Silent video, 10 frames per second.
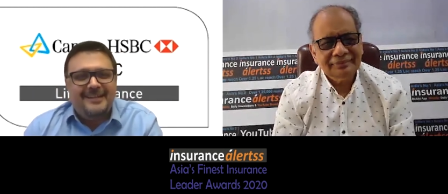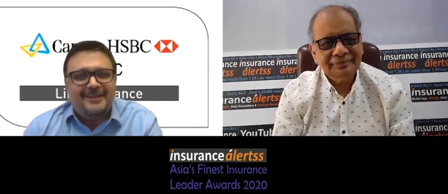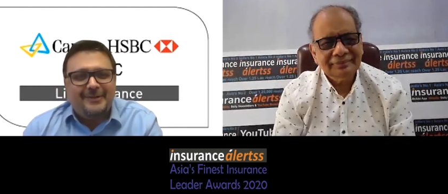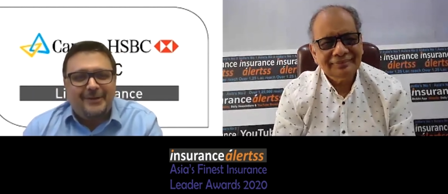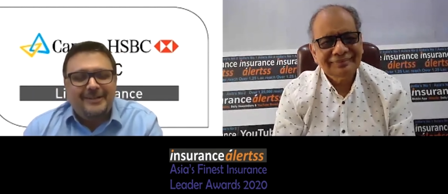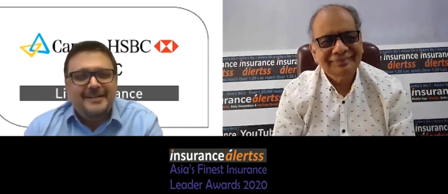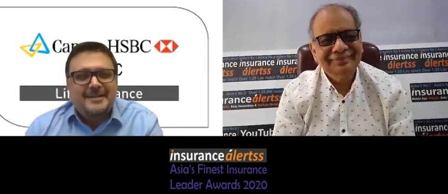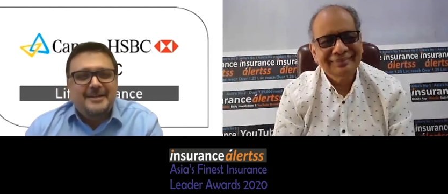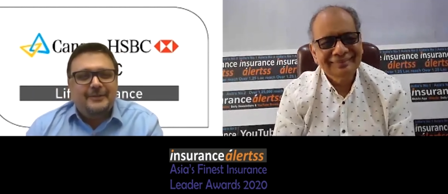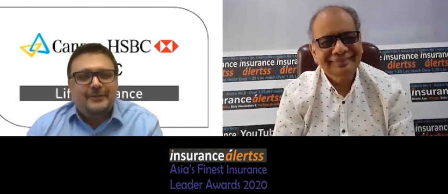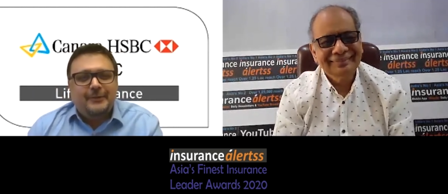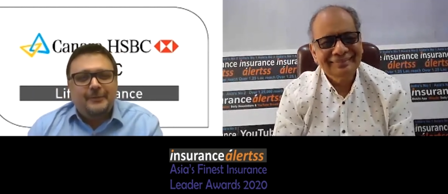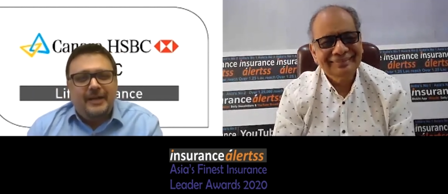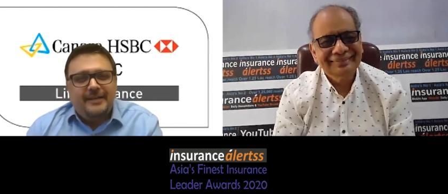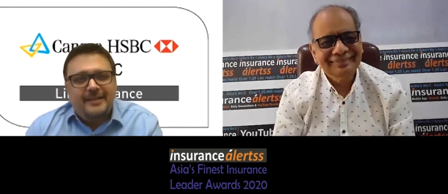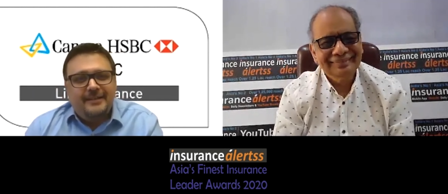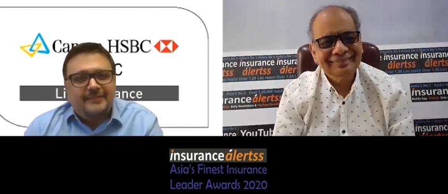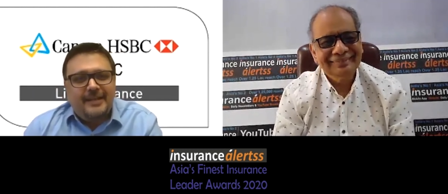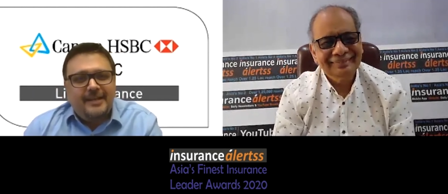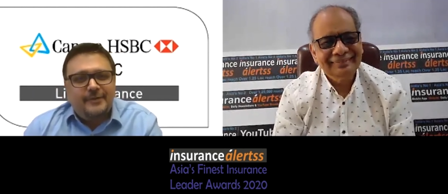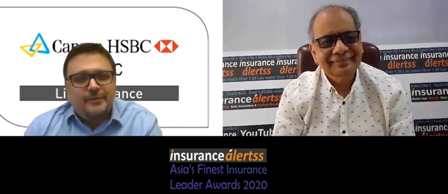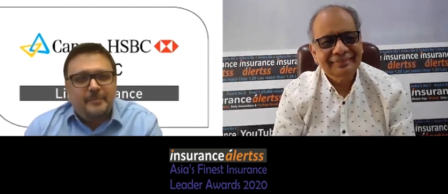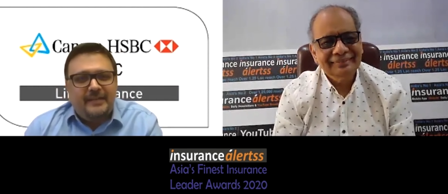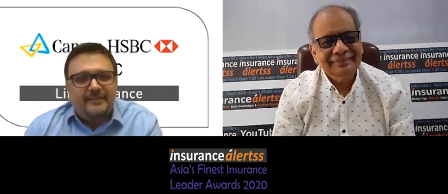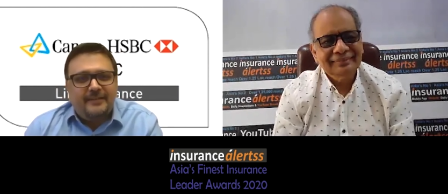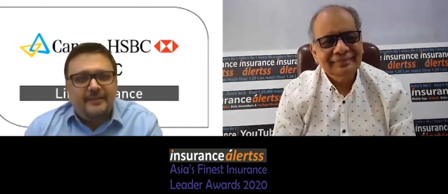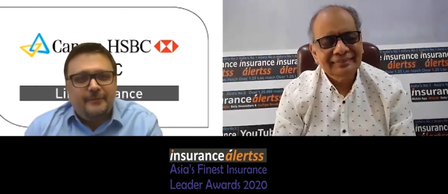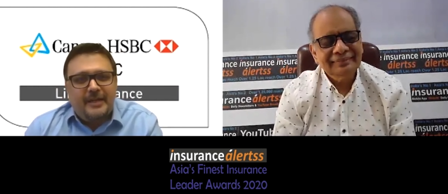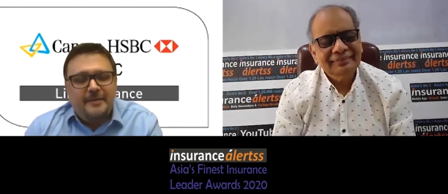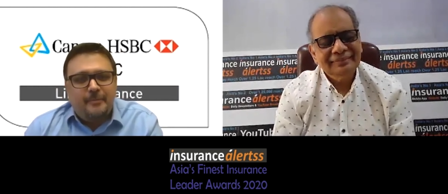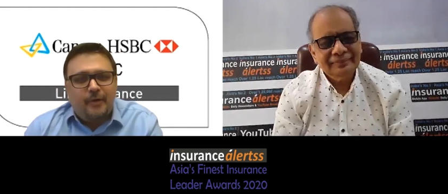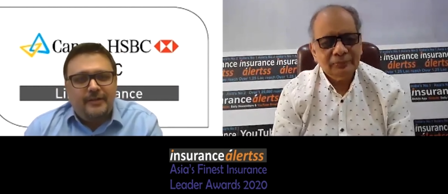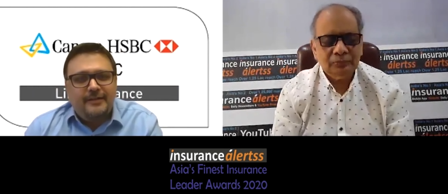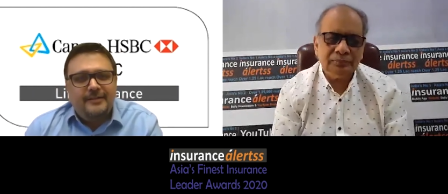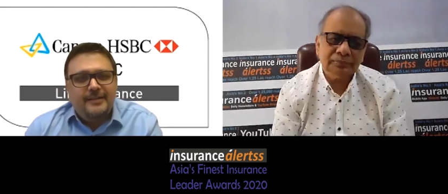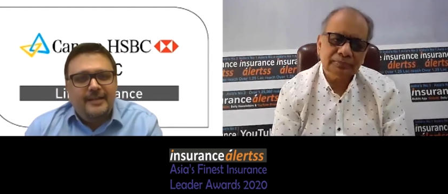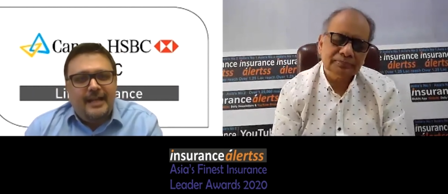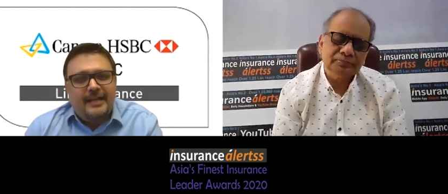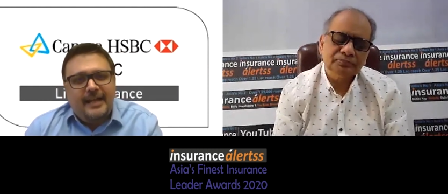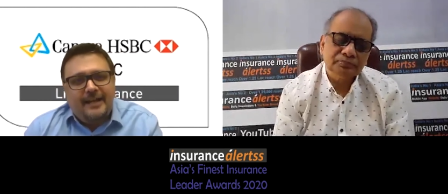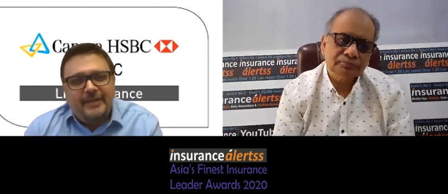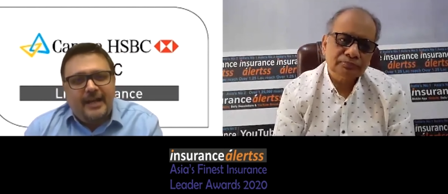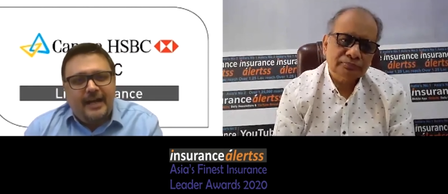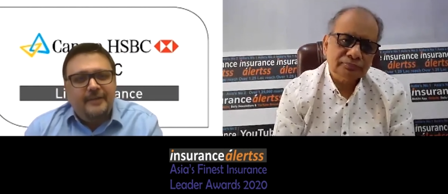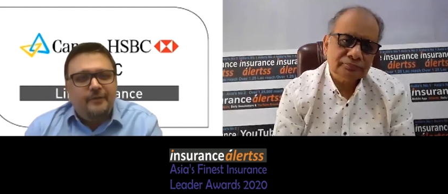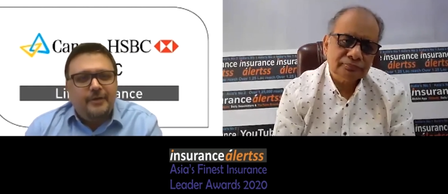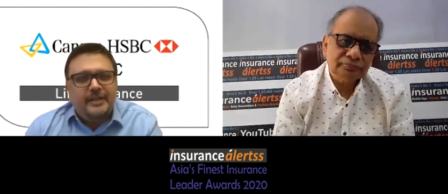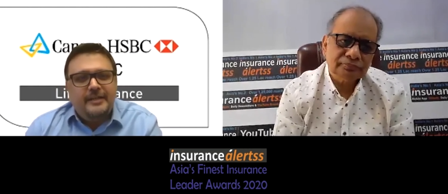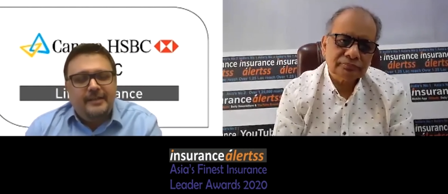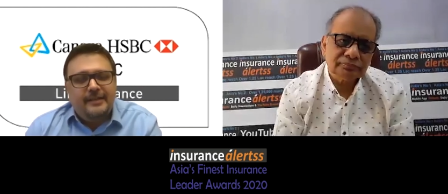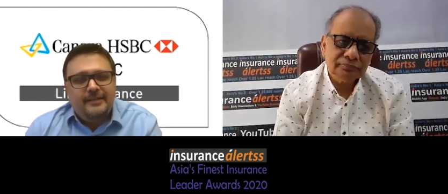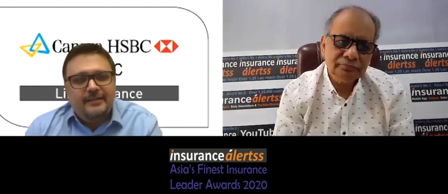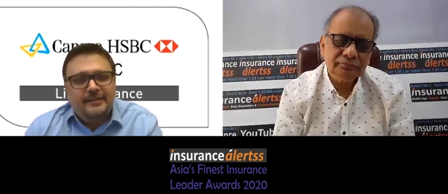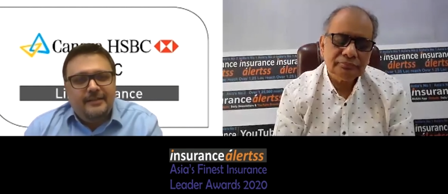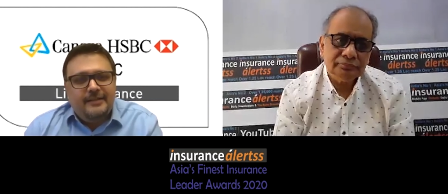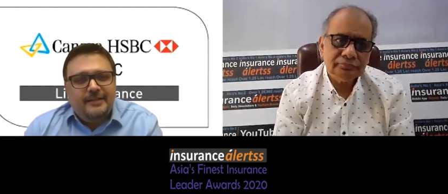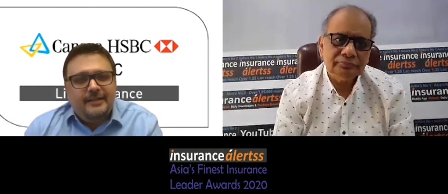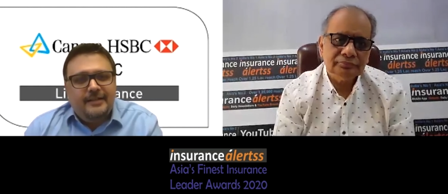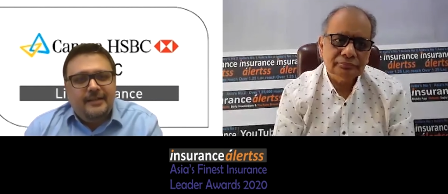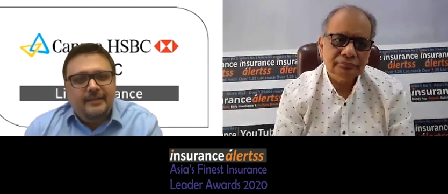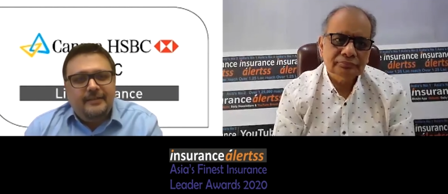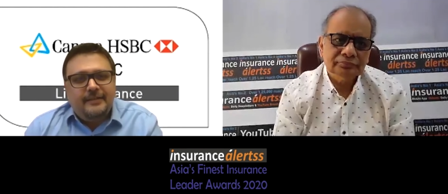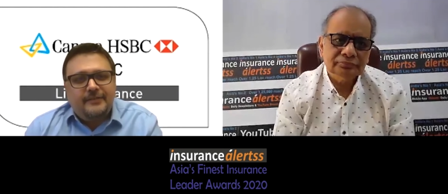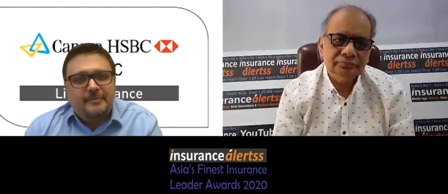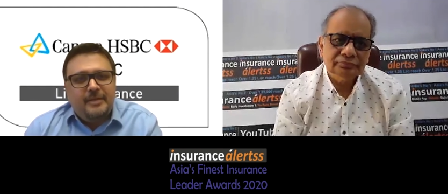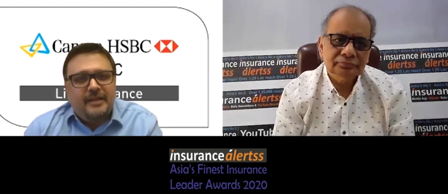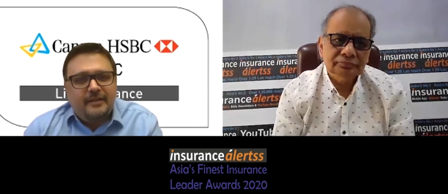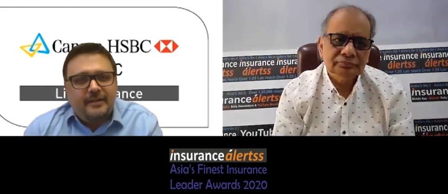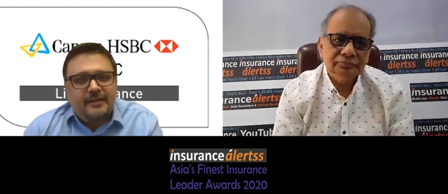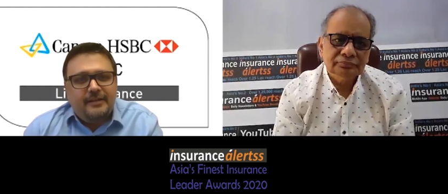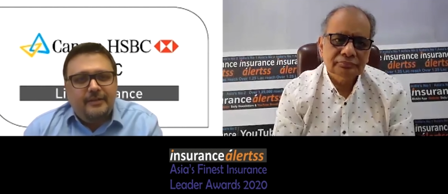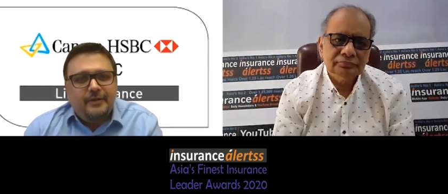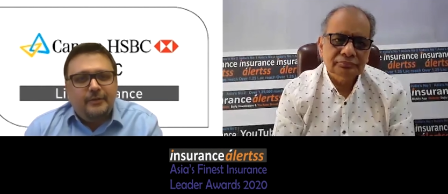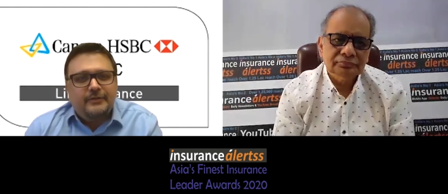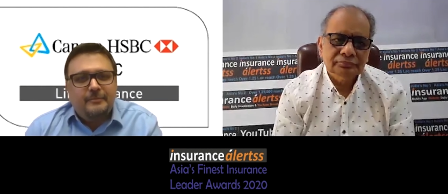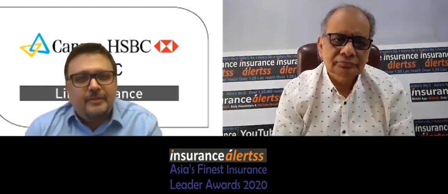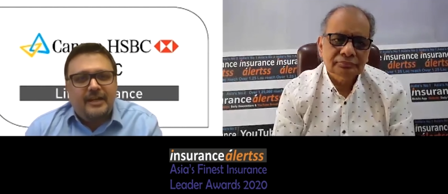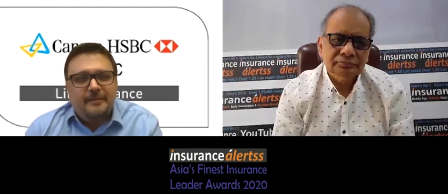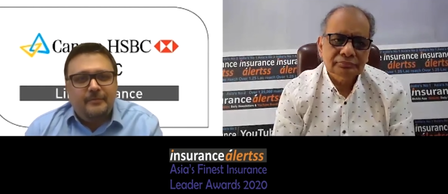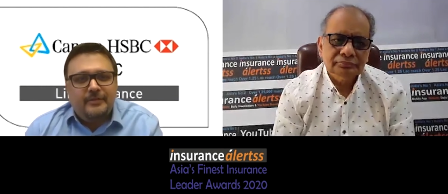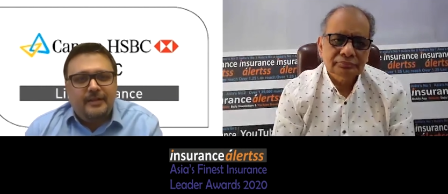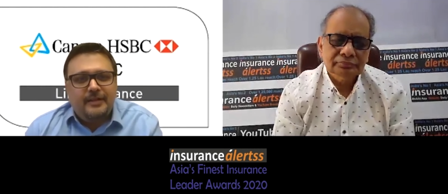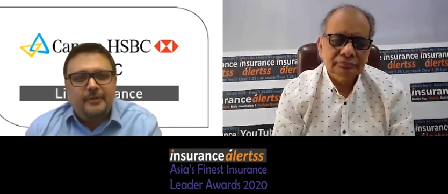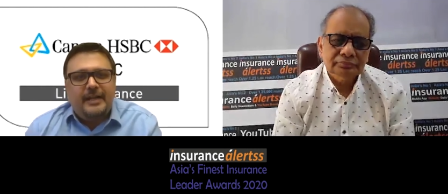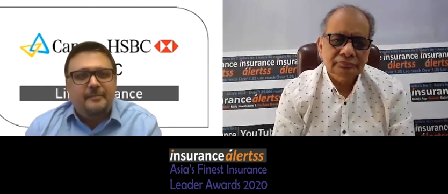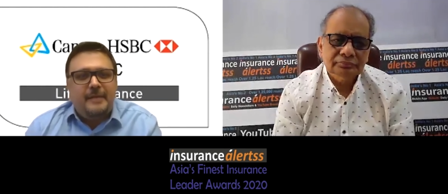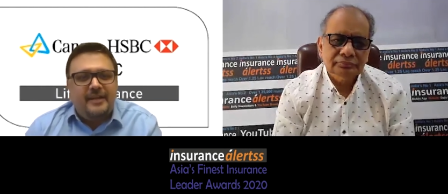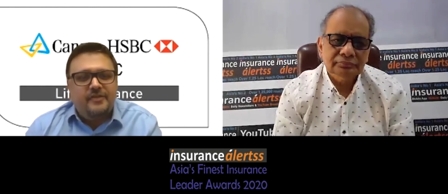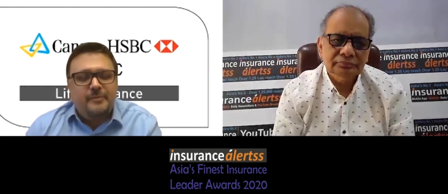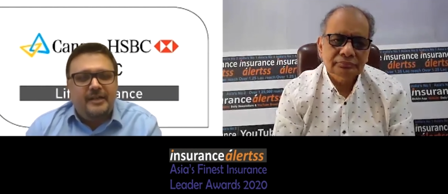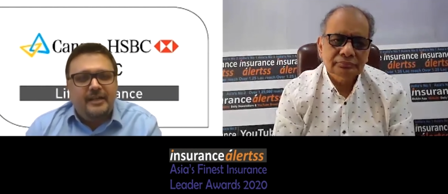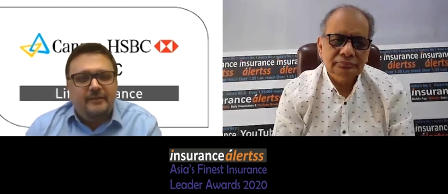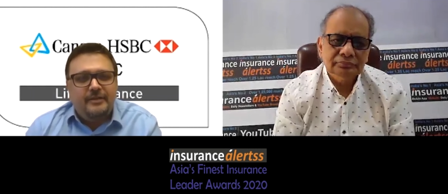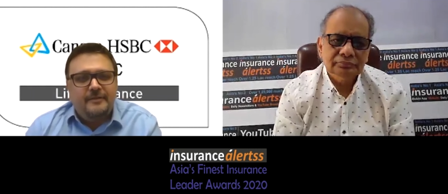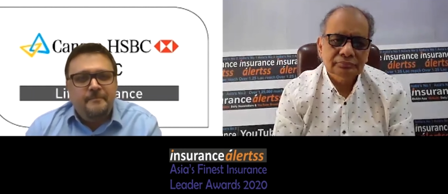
Speaker 1: at all. So I think sticking to the basics is very important, and having eye for detail uh, is extremely critical. You know, sometimes uh, you know at a management level,